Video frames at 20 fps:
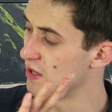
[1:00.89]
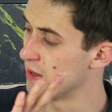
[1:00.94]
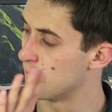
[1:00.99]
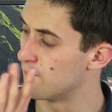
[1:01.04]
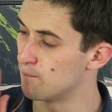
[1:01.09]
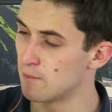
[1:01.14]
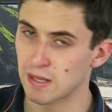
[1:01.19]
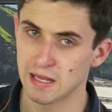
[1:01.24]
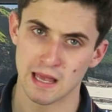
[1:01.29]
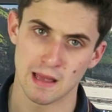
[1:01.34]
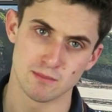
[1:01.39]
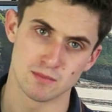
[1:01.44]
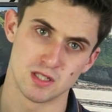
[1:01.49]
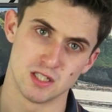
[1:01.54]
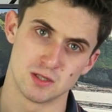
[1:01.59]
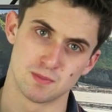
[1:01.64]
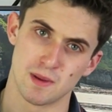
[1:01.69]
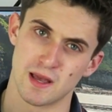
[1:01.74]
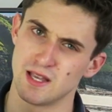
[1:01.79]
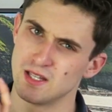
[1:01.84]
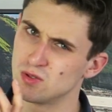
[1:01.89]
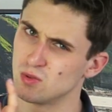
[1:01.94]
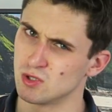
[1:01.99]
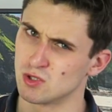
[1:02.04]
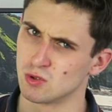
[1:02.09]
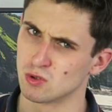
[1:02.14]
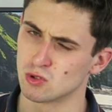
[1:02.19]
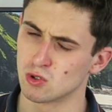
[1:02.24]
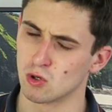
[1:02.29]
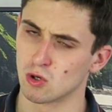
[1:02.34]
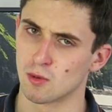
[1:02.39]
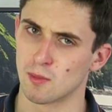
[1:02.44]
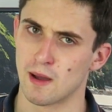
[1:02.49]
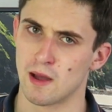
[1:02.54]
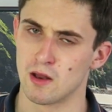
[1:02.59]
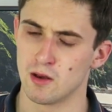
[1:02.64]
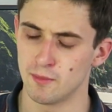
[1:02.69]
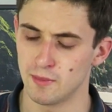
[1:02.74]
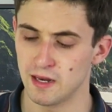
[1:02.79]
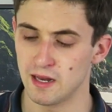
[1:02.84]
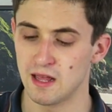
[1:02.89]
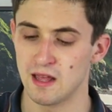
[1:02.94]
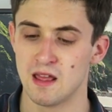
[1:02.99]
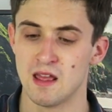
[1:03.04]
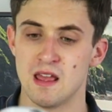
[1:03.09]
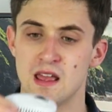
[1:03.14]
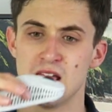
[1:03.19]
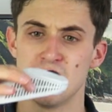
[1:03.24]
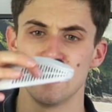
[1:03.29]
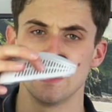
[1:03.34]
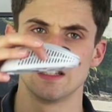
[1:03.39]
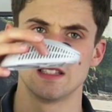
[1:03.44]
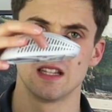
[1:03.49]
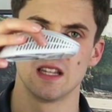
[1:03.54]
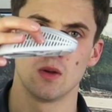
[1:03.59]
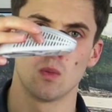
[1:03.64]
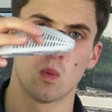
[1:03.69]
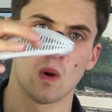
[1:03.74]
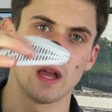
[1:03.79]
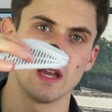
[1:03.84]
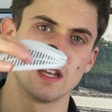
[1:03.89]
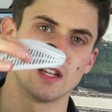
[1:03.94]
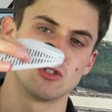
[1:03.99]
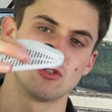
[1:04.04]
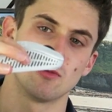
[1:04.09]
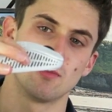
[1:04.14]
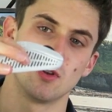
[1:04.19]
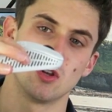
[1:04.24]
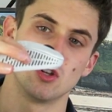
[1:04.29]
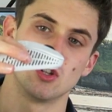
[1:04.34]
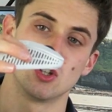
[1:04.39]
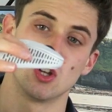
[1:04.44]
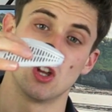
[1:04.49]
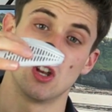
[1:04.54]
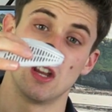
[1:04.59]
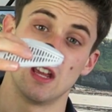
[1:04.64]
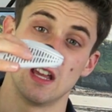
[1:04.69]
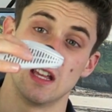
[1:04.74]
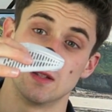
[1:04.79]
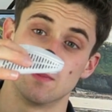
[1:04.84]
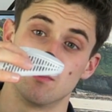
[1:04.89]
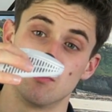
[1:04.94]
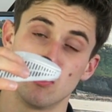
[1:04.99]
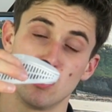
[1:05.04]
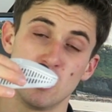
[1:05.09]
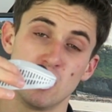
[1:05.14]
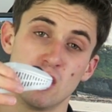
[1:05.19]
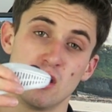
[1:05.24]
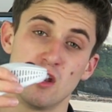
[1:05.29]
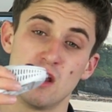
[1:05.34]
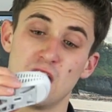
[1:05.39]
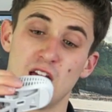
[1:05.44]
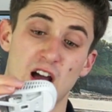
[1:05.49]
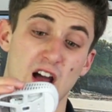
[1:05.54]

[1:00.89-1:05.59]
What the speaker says: the big empty space, which we'll talk about in a minute, is the weight distribution is brilliant